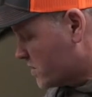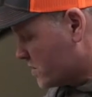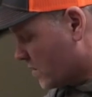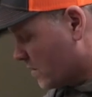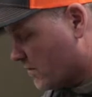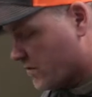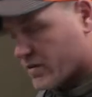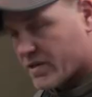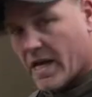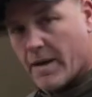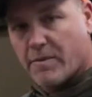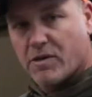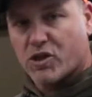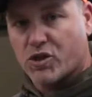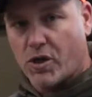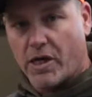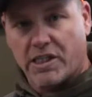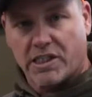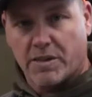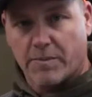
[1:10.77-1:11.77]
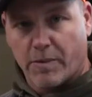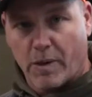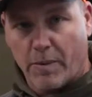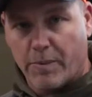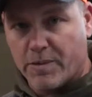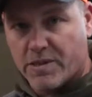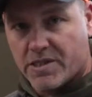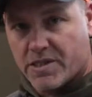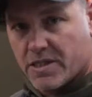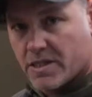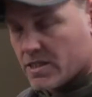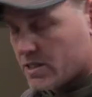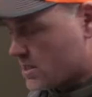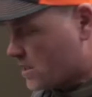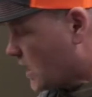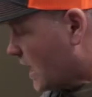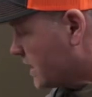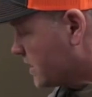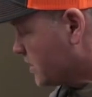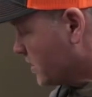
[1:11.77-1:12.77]
So for demonstration purposes,
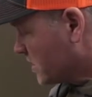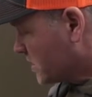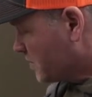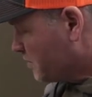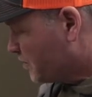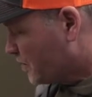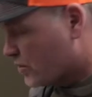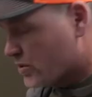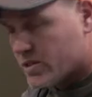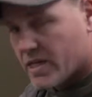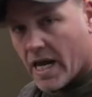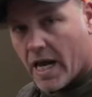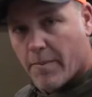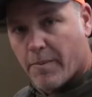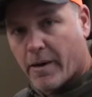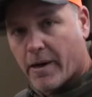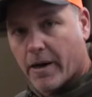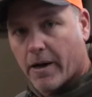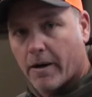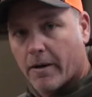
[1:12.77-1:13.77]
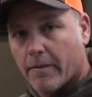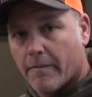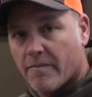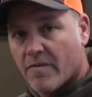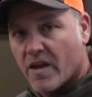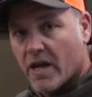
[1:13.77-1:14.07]
I took some blue tape here